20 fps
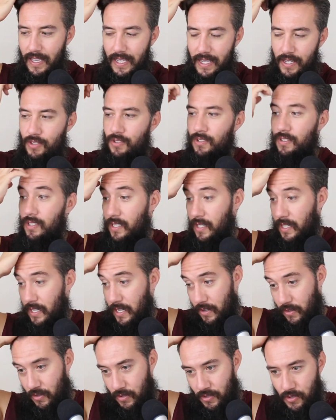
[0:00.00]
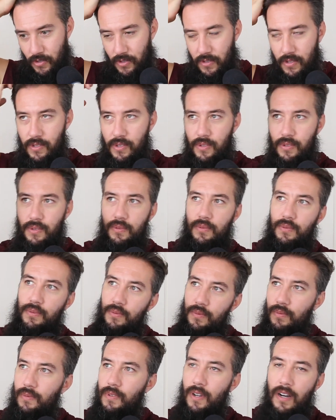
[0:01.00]
interesting or
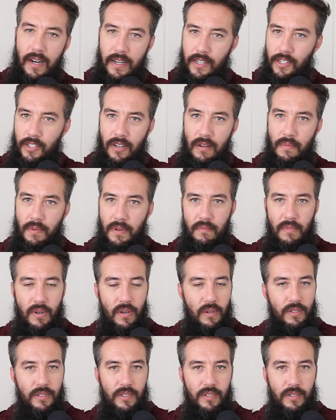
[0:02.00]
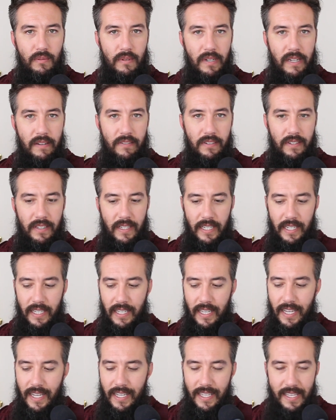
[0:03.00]
to conjure up an emotion or whatever.
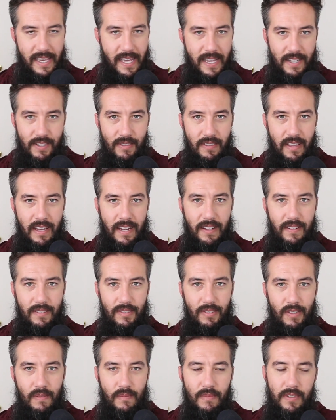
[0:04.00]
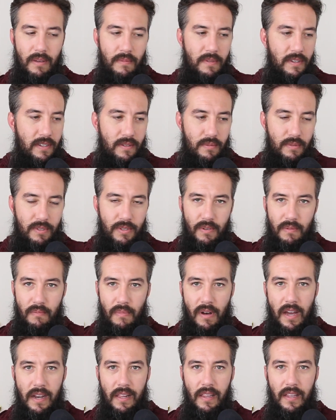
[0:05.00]
Like, you can't do that on Zoom. I mean, she was doing
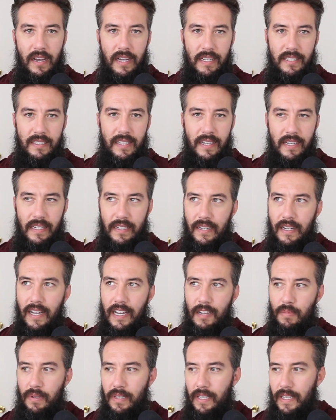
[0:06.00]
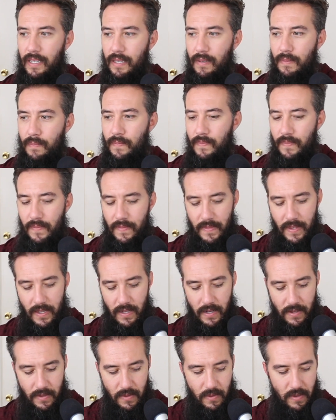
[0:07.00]
monologues, thank God, but like,
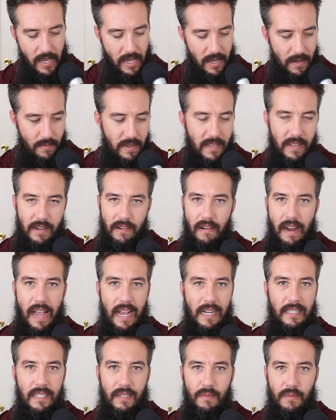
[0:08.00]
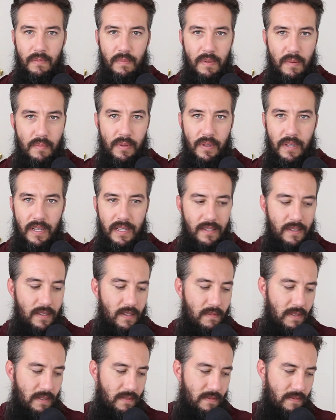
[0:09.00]
you know, you can't be interacting with people on
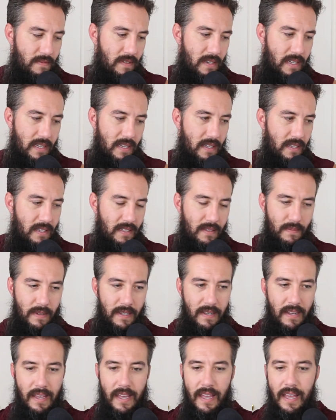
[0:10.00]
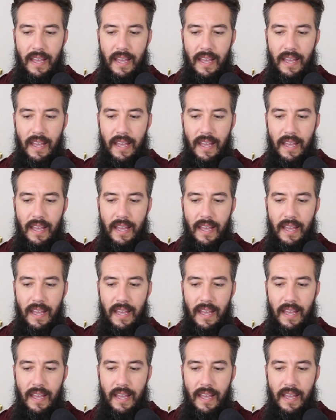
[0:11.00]
Zoom. It's ridiculous. But